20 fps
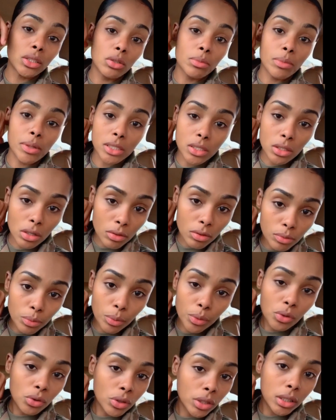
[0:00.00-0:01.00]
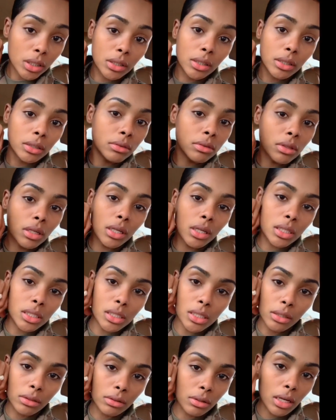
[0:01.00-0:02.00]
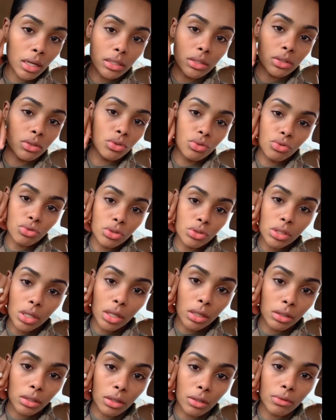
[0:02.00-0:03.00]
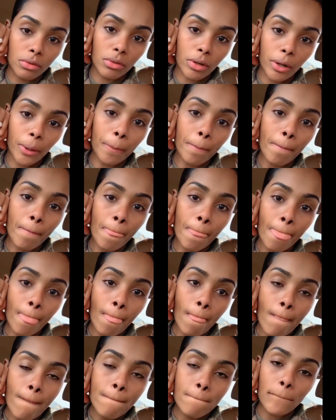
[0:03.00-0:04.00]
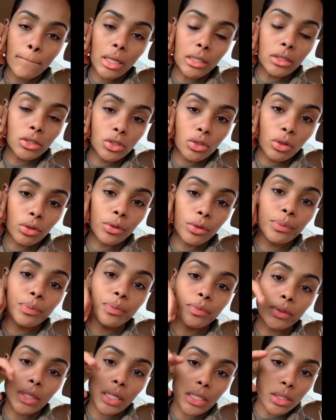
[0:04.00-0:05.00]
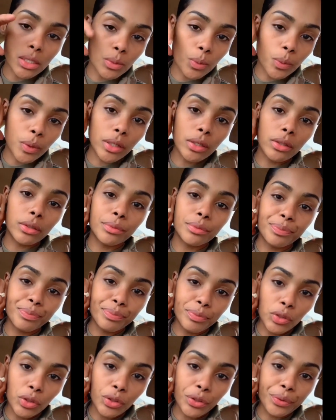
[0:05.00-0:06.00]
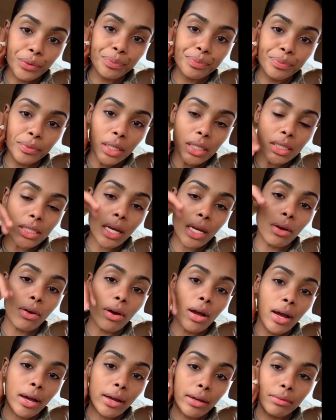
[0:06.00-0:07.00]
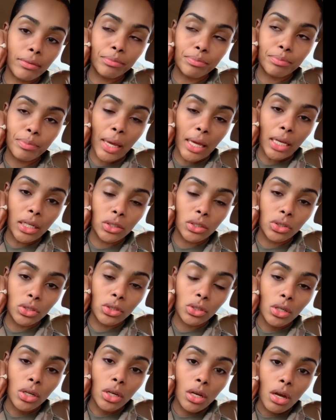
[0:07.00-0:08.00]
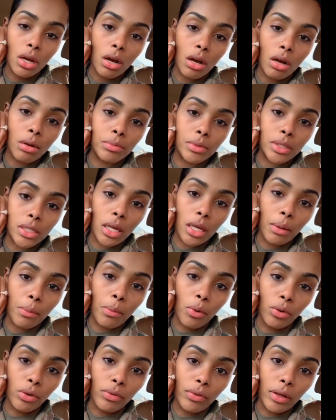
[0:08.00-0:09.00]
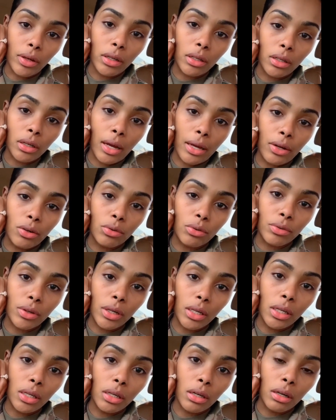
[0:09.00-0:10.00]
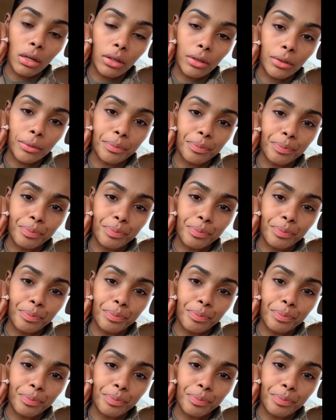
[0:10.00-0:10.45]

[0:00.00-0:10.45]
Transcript: myself we're gonna get it done, and that's it. You just get it done, right? And so that's where, that's how I manage staying motivated. I don't really I'm